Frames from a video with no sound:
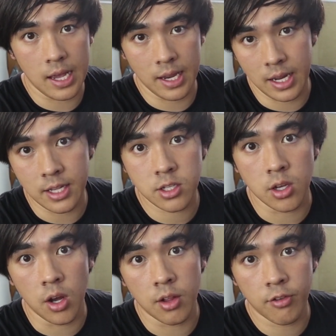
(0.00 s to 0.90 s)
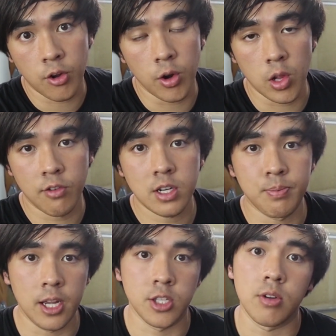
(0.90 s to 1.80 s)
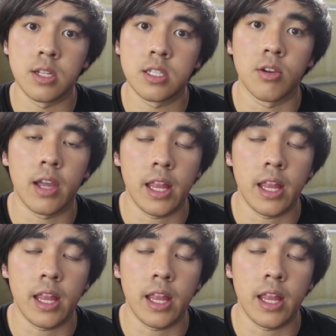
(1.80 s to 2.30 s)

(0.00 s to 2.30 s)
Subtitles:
an install of coilovers, because you can still